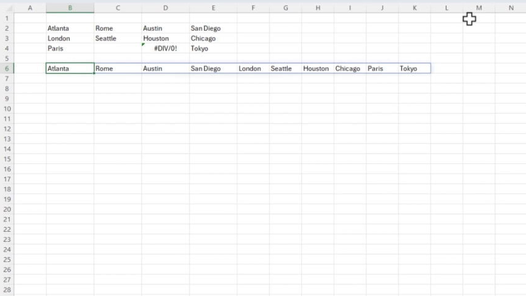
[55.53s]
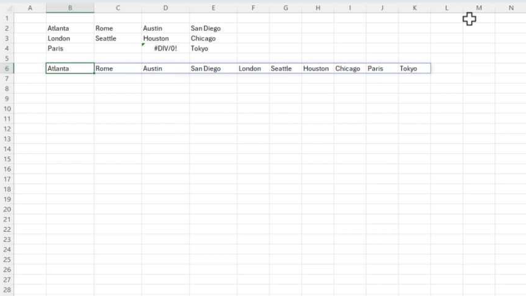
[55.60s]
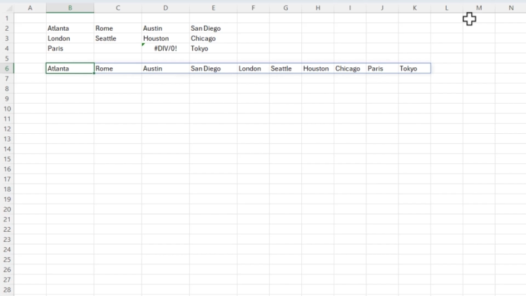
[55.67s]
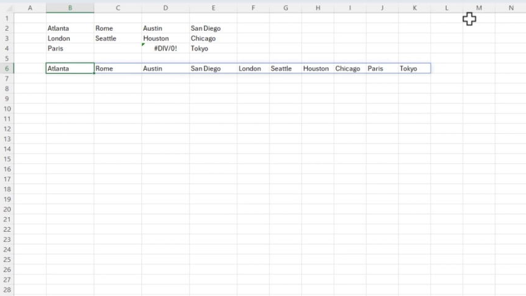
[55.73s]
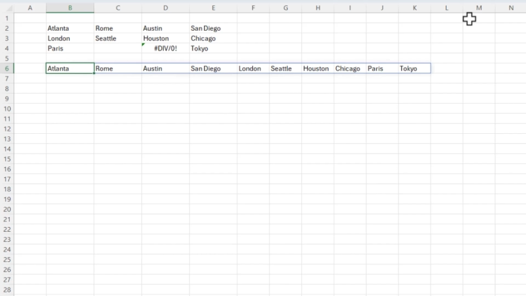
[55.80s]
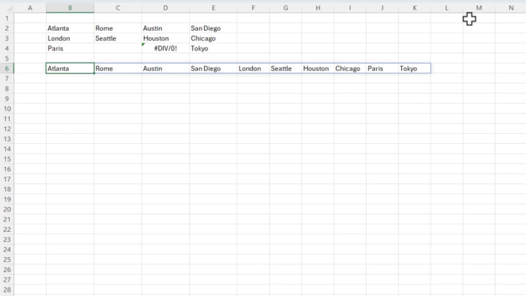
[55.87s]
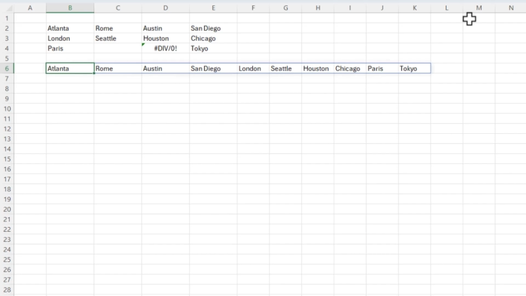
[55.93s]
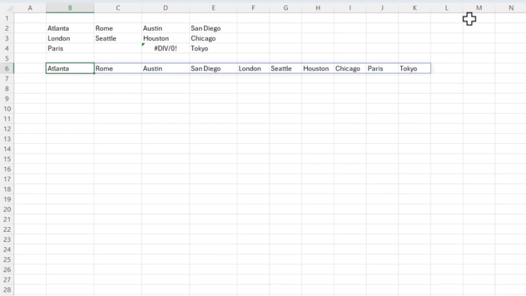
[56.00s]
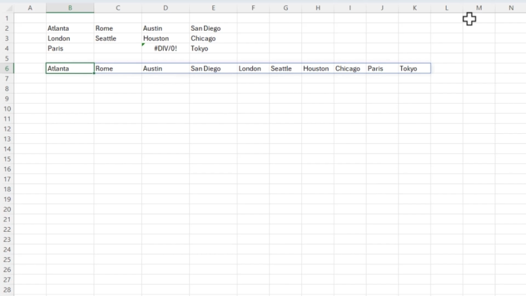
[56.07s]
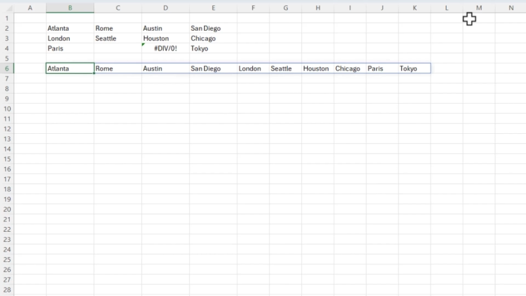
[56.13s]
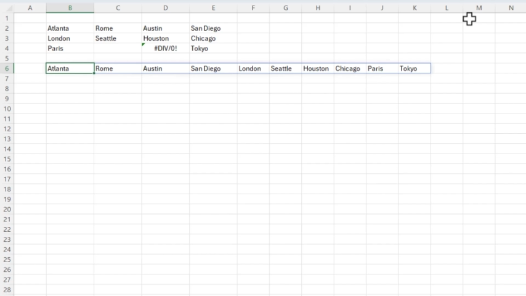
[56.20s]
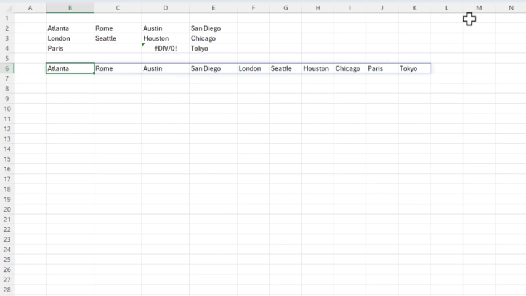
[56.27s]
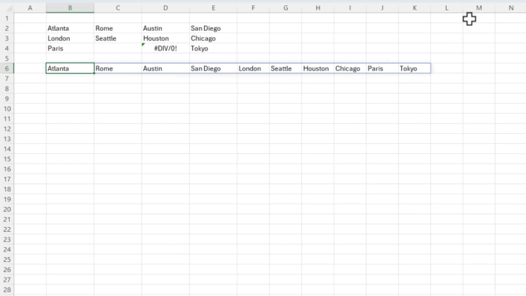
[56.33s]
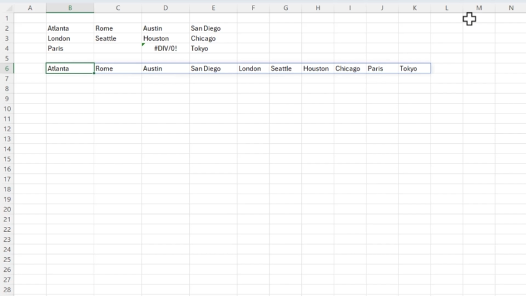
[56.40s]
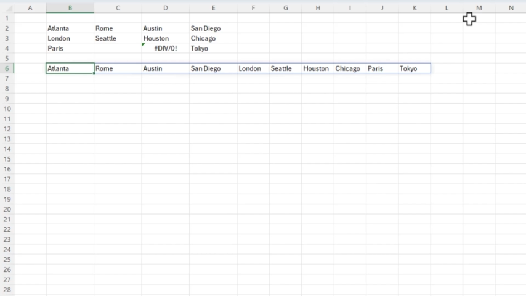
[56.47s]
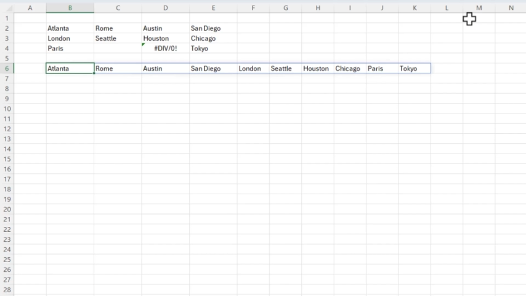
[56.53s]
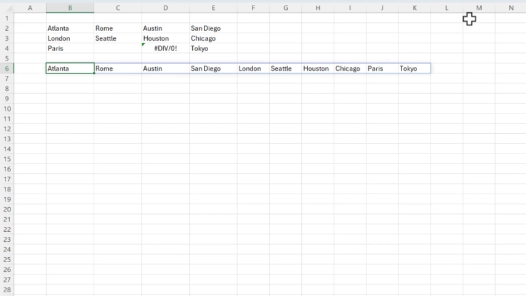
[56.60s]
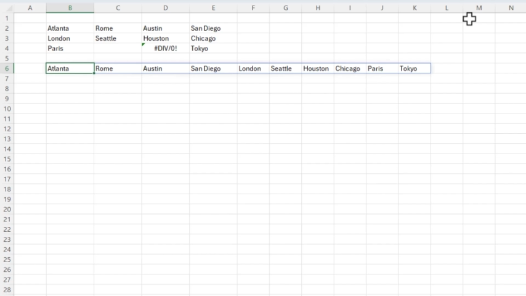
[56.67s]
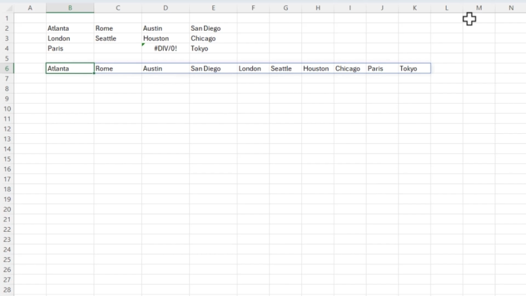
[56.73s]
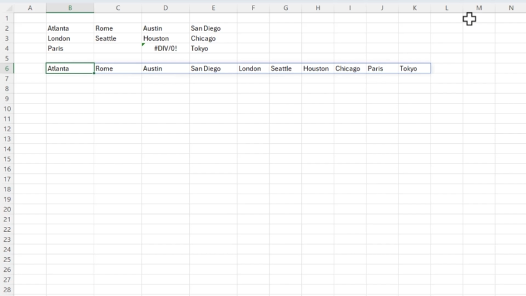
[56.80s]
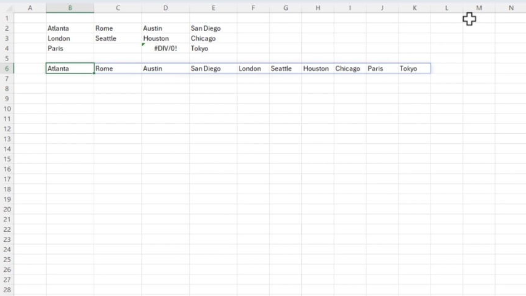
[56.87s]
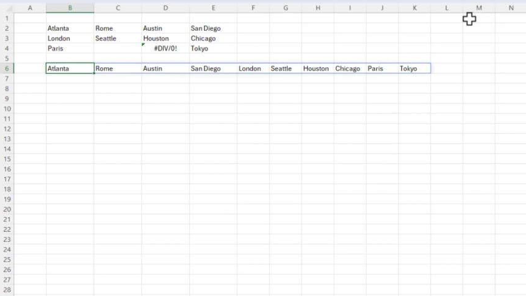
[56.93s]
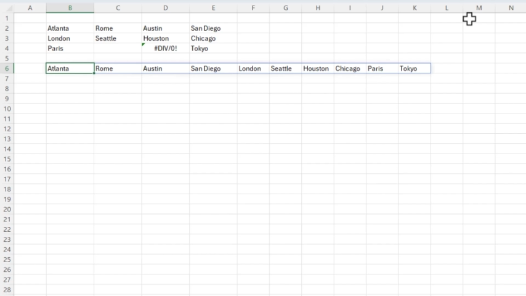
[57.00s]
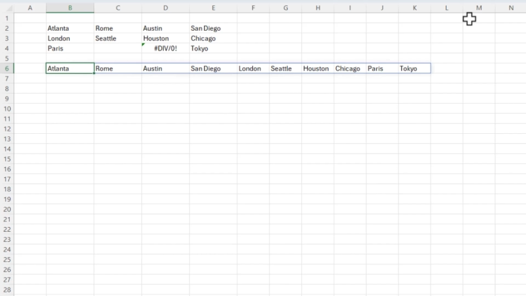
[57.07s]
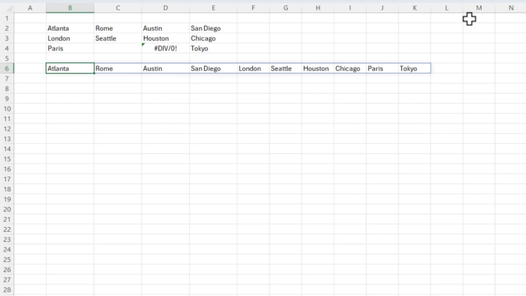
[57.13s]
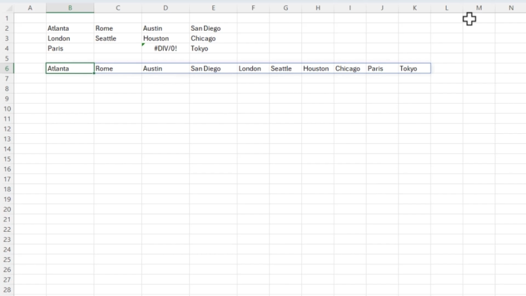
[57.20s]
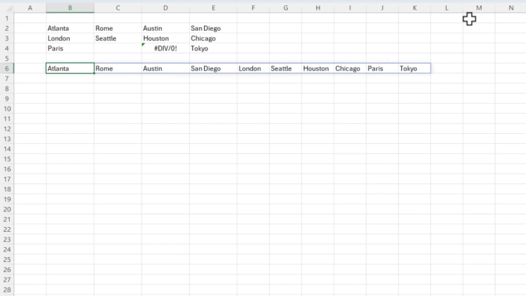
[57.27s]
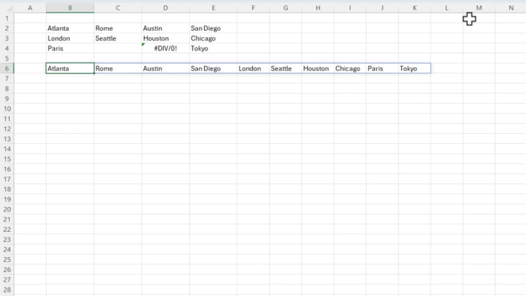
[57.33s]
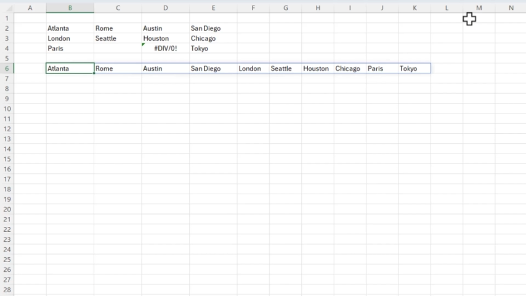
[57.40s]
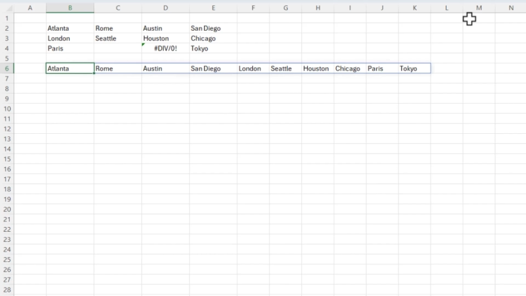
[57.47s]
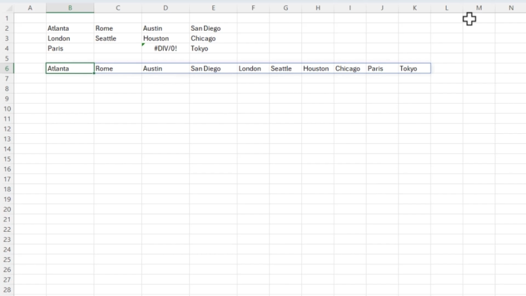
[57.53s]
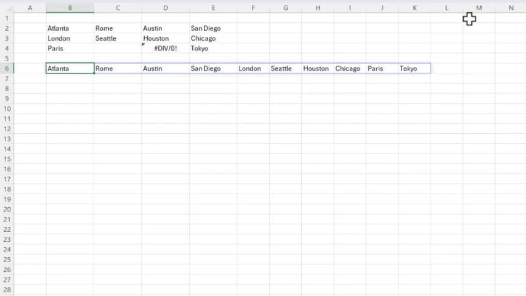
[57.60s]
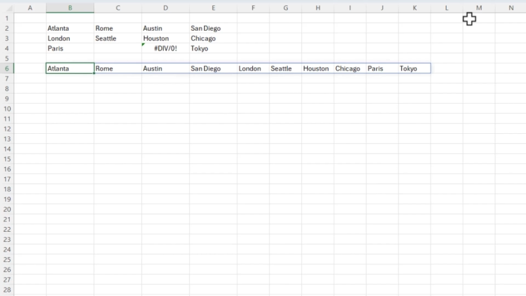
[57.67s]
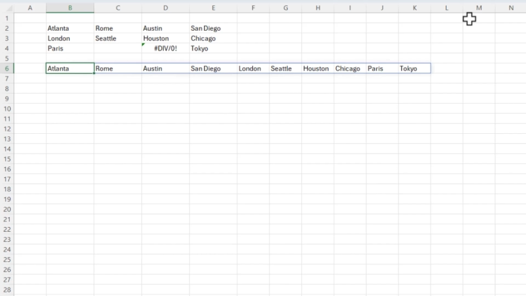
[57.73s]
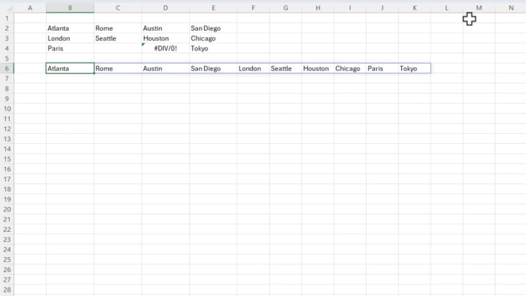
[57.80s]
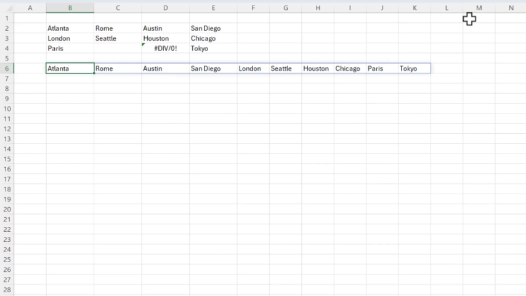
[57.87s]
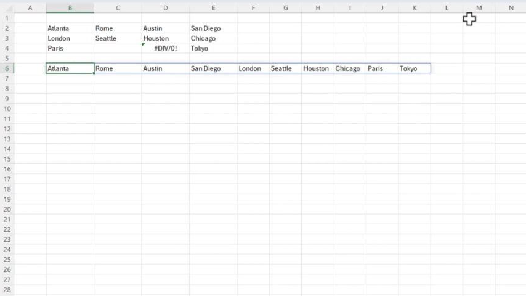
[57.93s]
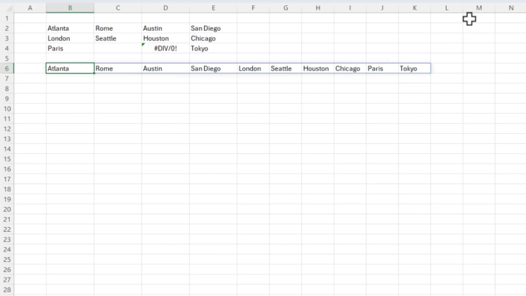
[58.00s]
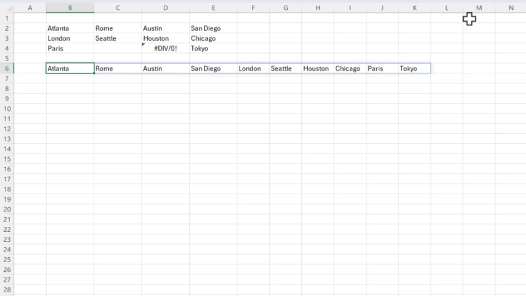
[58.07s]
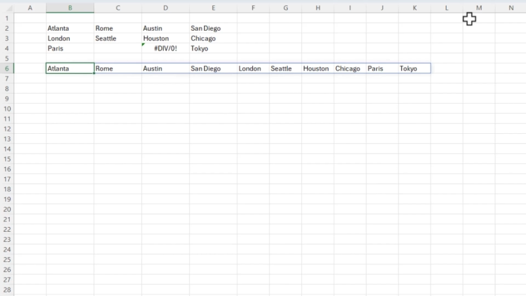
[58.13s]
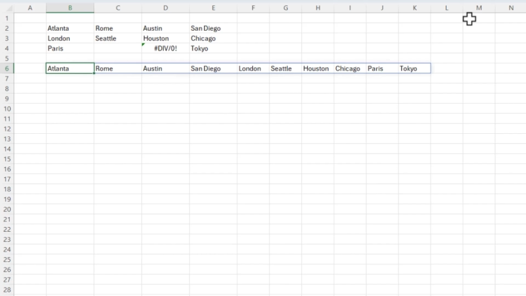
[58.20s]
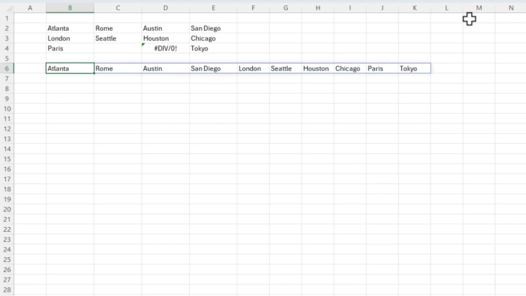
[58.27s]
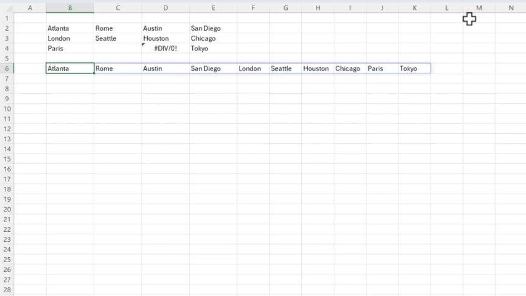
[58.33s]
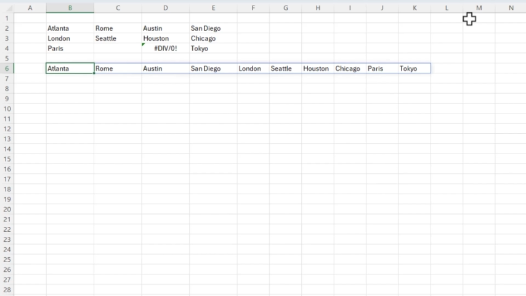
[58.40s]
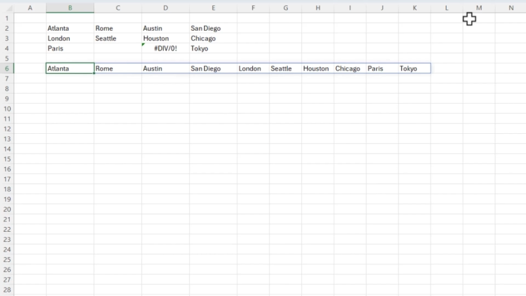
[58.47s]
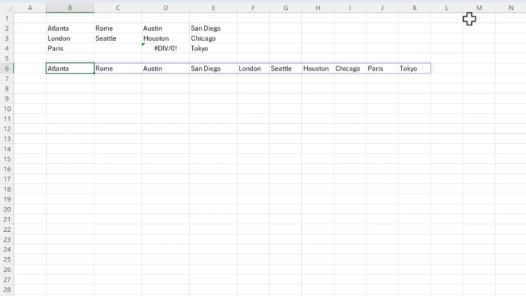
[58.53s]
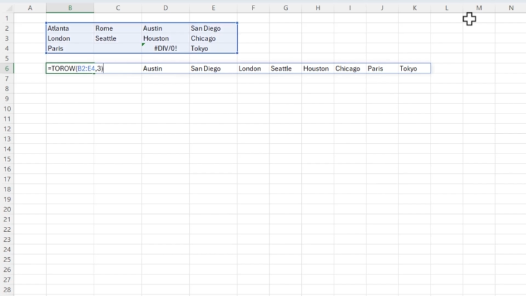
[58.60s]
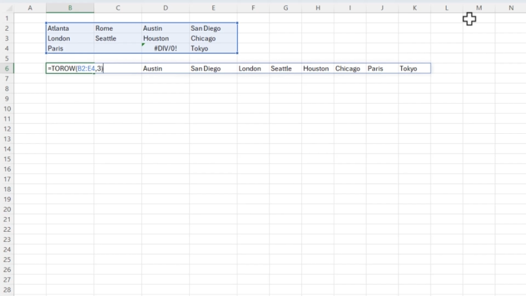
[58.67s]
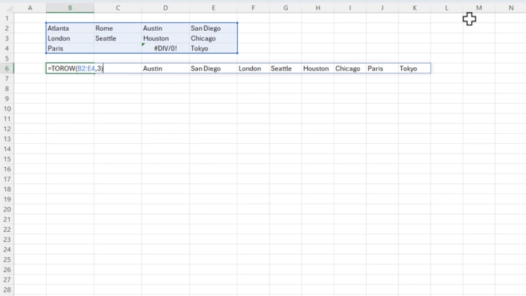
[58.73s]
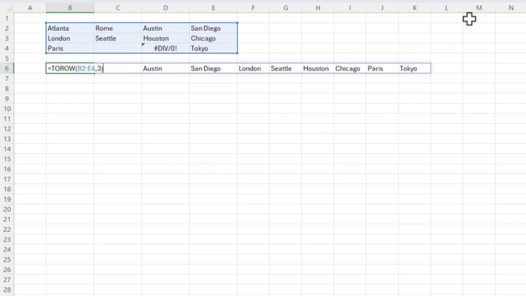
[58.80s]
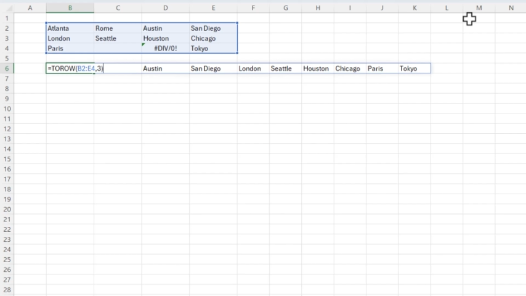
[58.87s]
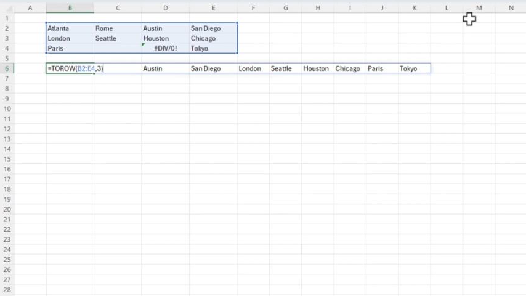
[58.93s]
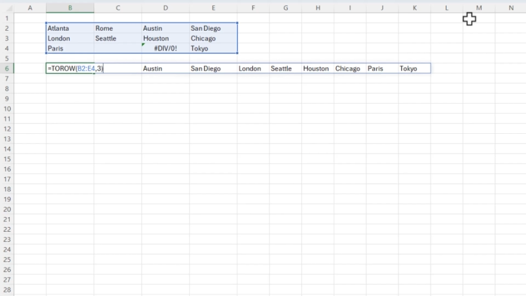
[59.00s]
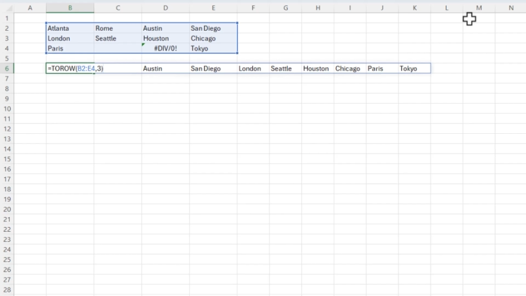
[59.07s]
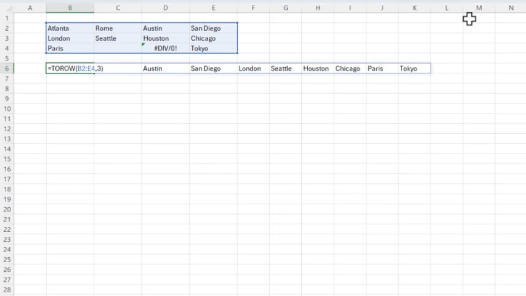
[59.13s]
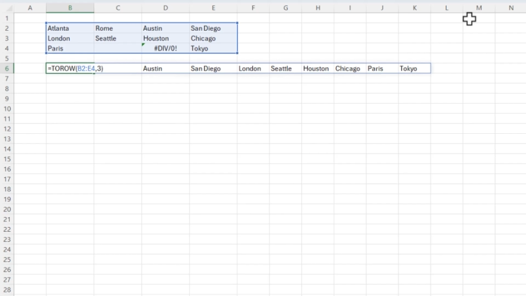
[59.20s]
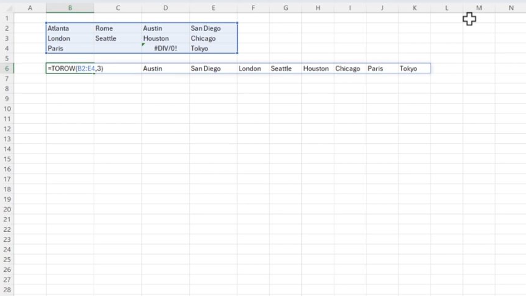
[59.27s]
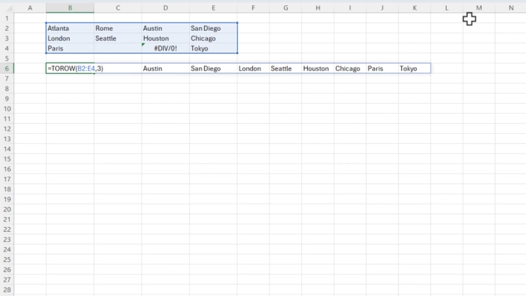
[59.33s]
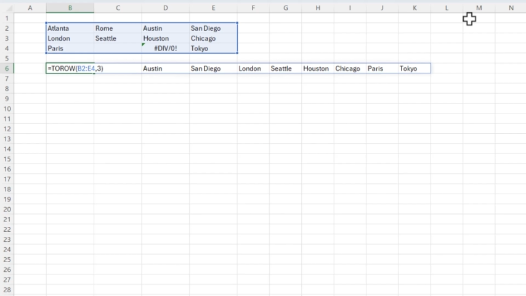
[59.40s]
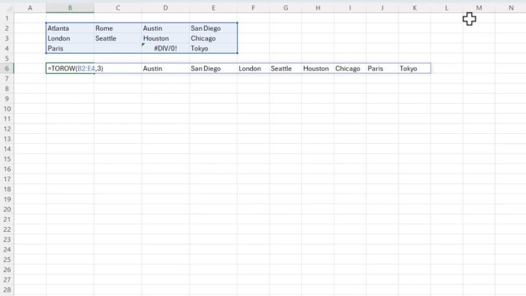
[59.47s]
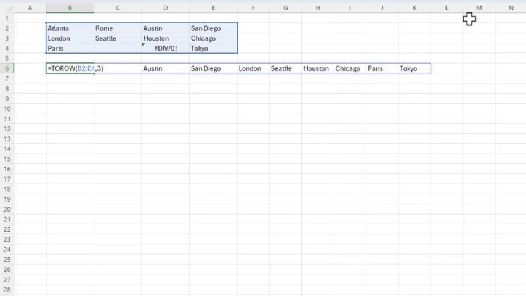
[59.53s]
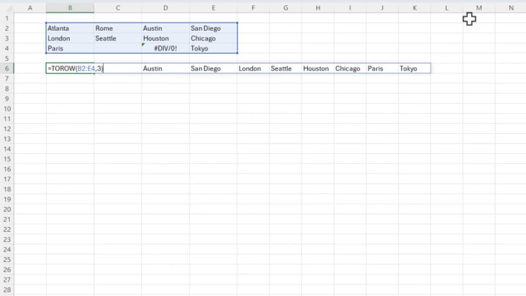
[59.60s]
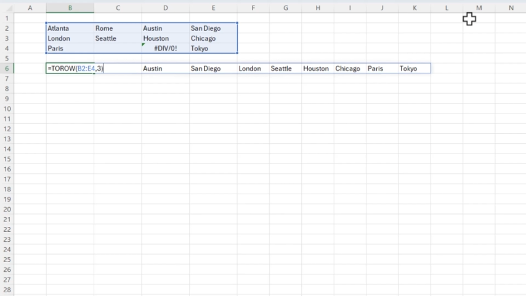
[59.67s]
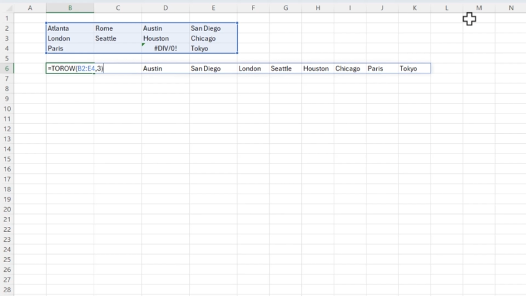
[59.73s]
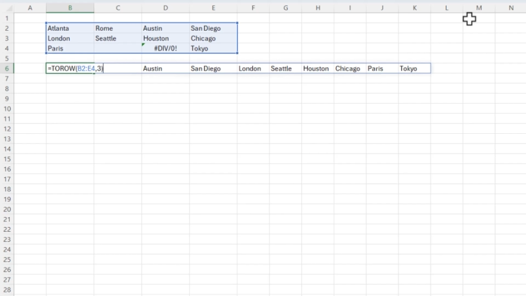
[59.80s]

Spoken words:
[unreadable: no face in view]